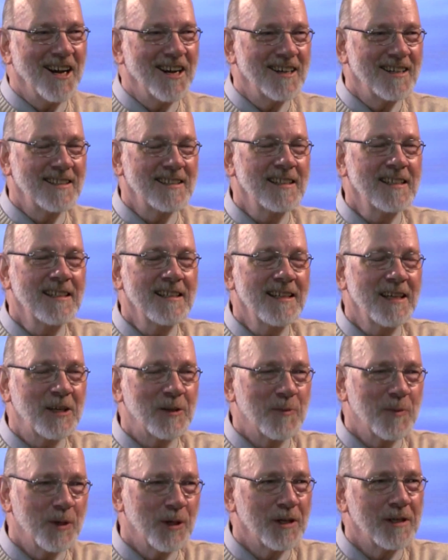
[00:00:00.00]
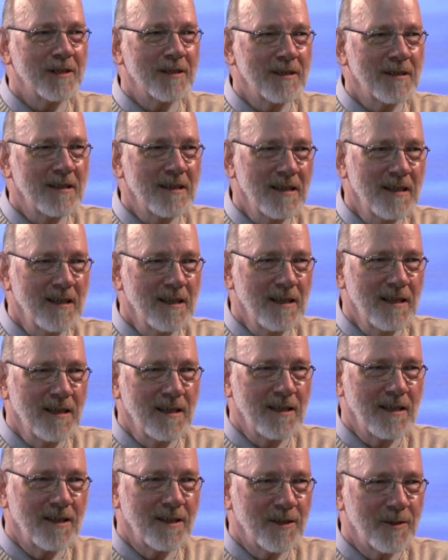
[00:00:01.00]
uh, he had been
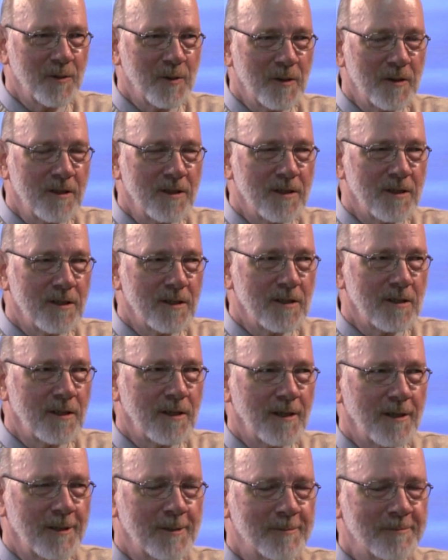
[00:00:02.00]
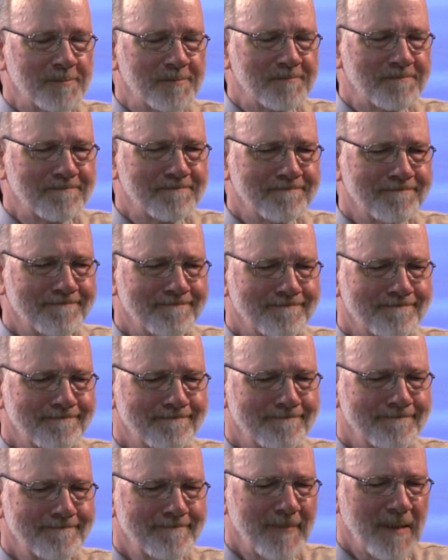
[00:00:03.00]
uh, the um,
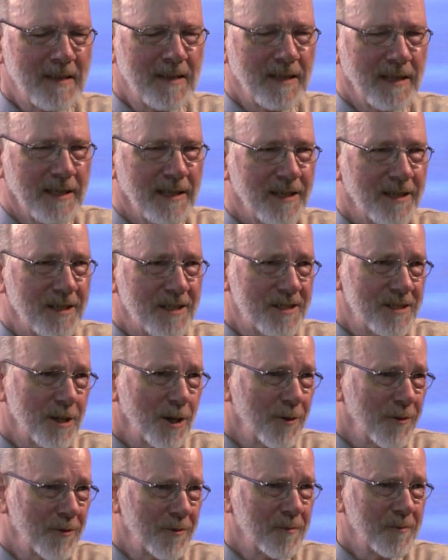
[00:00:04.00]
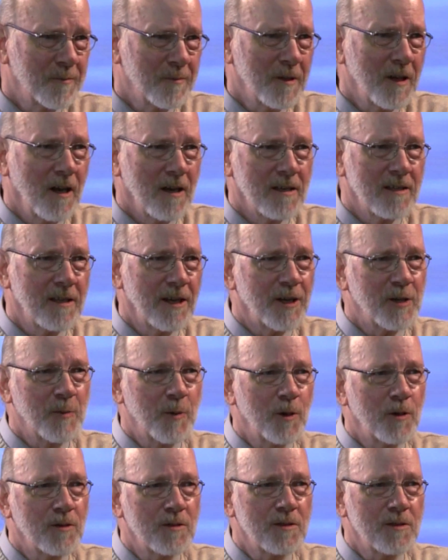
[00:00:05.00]
the NSF contact